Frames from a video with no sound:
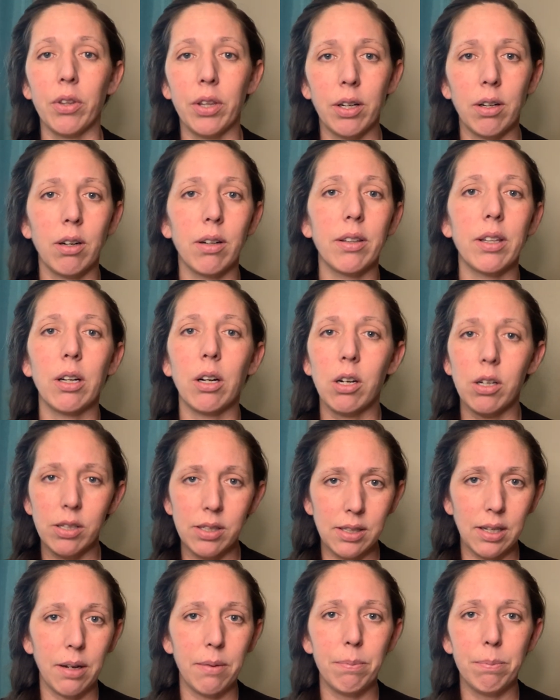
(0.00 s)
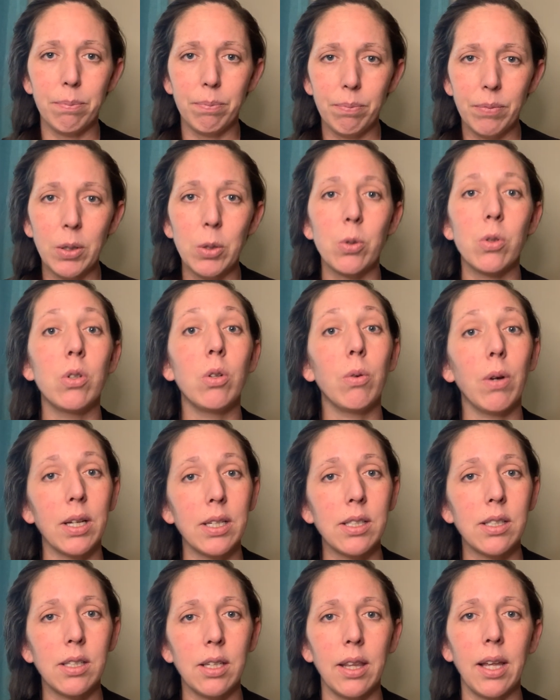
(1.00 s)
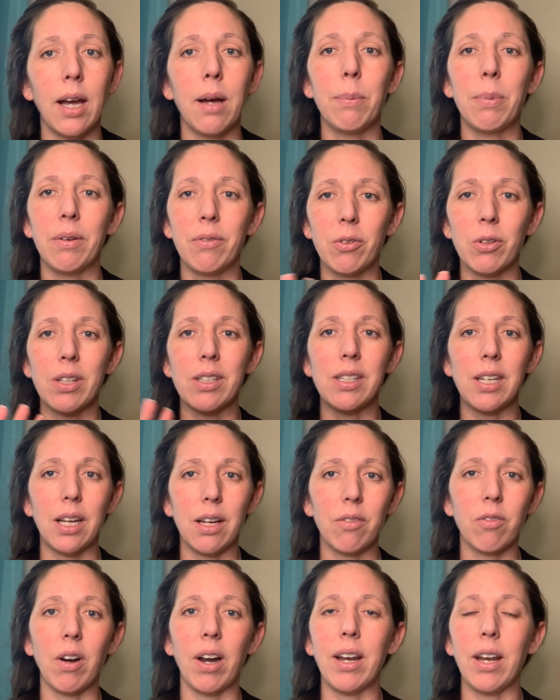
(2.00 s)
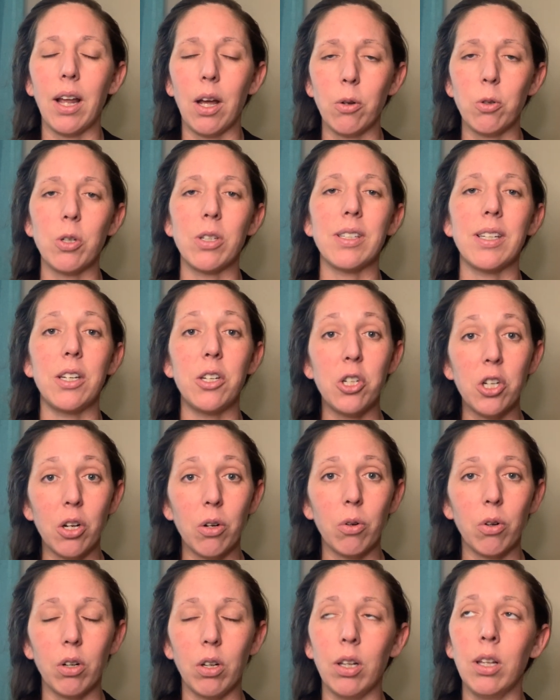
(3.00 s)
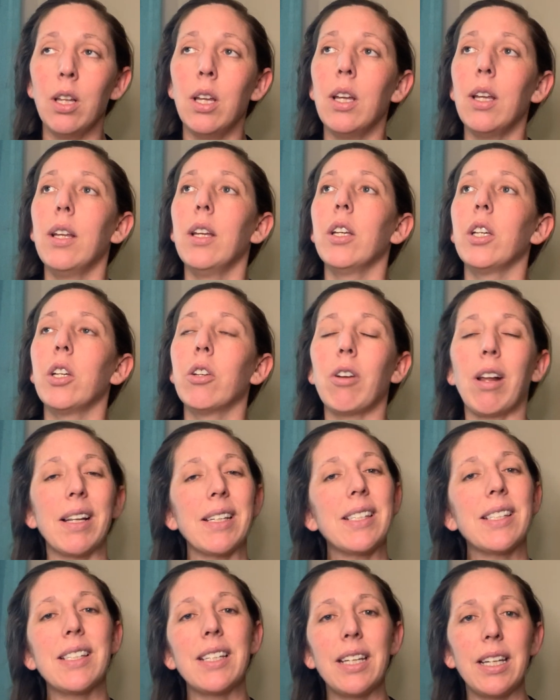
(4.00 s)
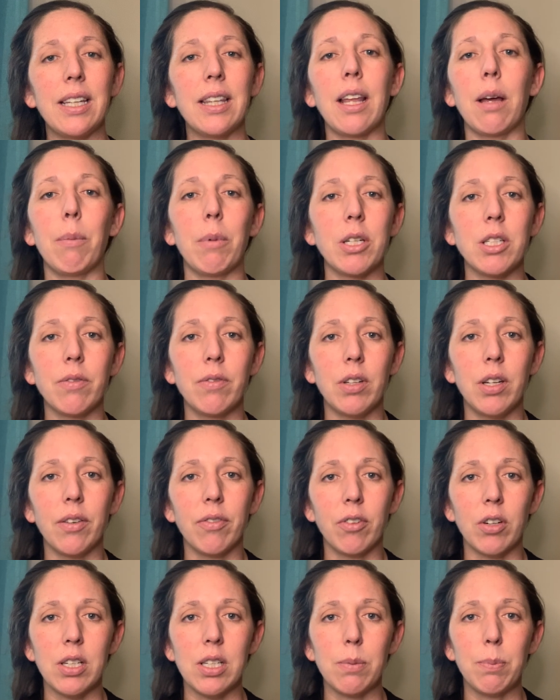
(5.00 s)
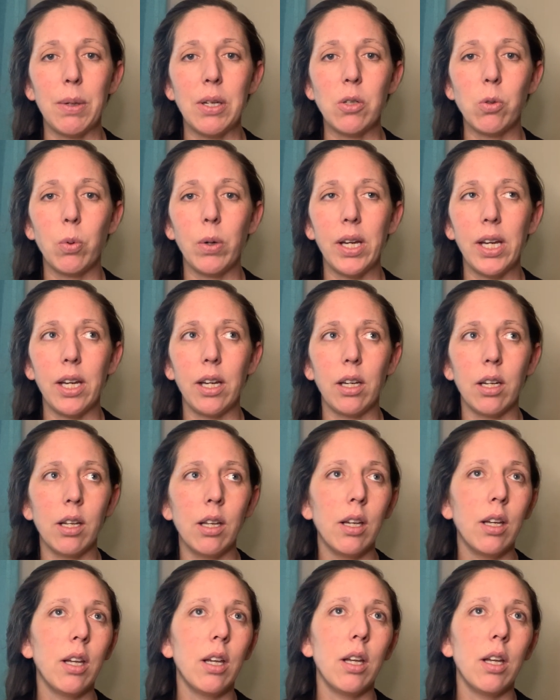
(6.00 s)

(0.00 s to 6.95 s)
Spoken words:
There's nuance to that, but for the sake of right now, just in general, you're not seeing that much of a difference between